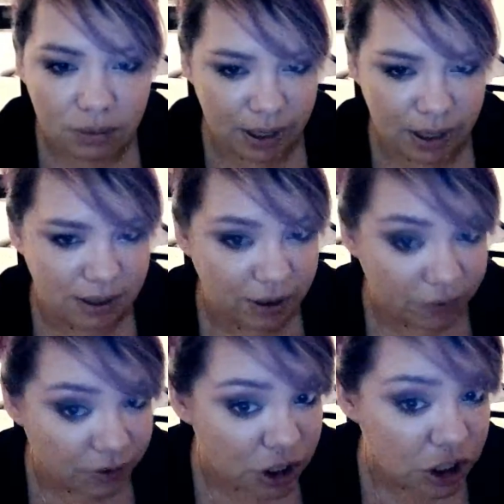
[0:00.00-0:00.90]
That's the
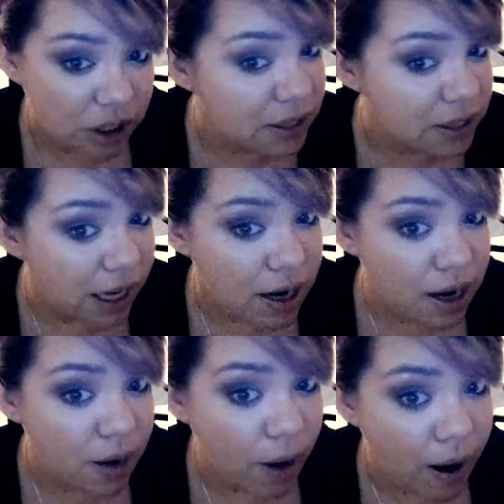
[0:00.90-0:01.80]
definition of
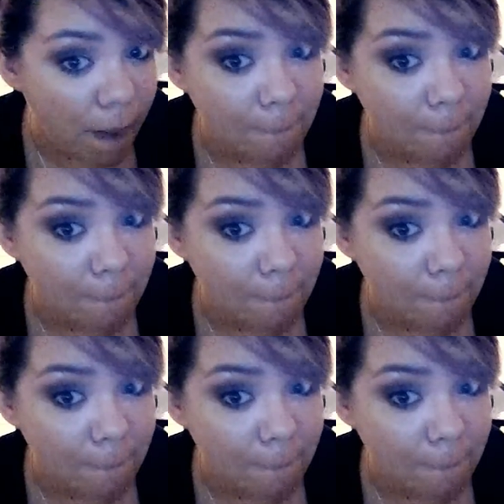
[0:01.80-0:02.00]
insanity, right?